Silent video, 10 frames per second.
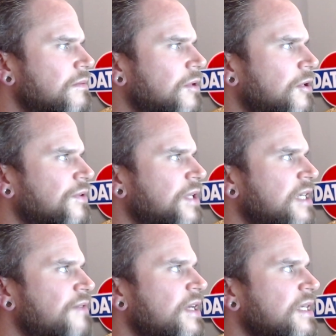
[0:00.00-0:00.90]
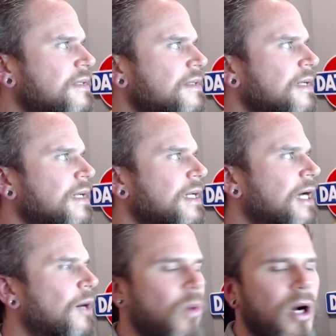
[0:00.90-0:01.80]
on EVs
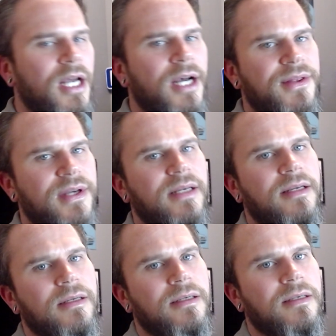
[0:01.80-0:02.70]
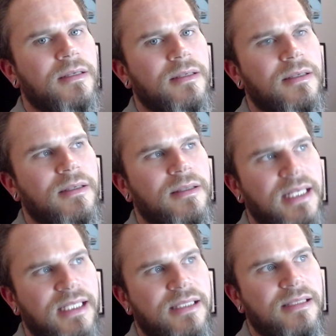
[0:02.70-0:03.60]
and why I think
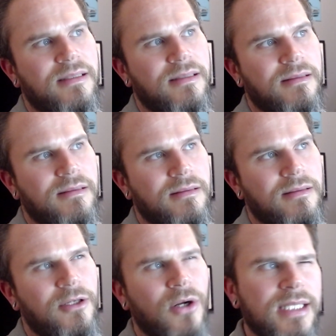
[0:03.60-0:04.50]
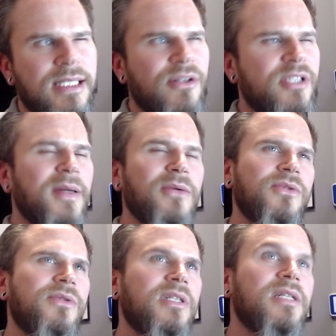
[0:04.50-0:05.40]
this not necessarily
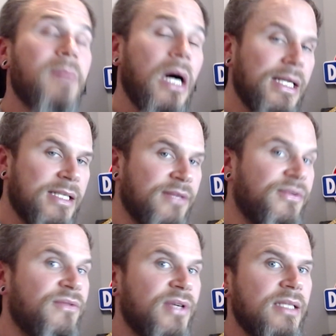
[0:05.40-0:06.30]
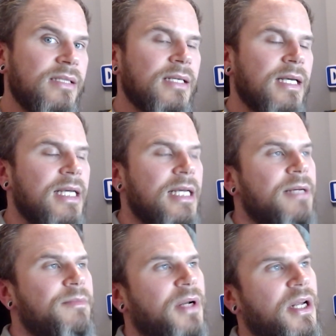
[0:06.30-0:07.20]
spells the demise of EVs,
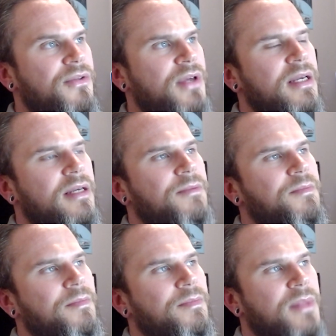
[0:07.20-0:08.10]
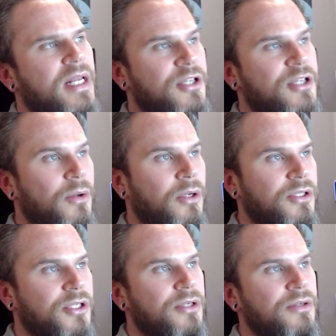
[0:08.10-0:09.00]
but I think, and to go
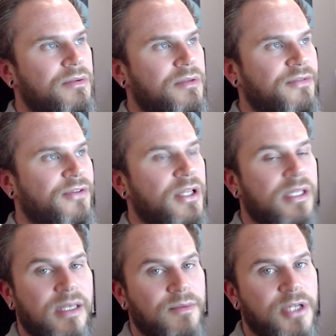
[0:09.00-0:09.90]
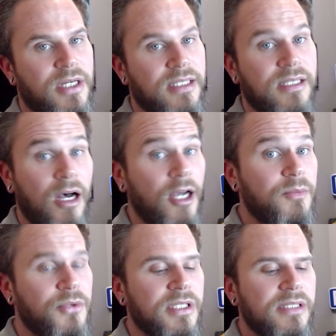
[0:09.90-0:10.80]
on to the further subject, is
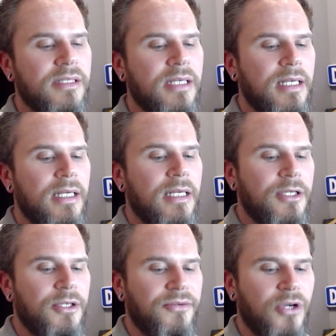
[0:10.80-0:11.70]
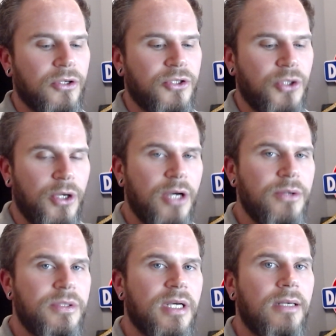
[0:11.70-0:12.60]
hybrids. You've got
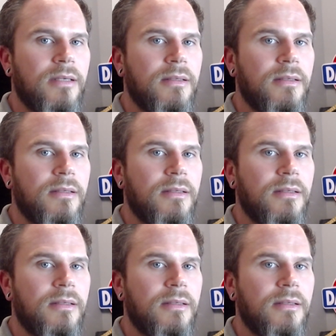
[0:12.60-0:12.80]
Toyota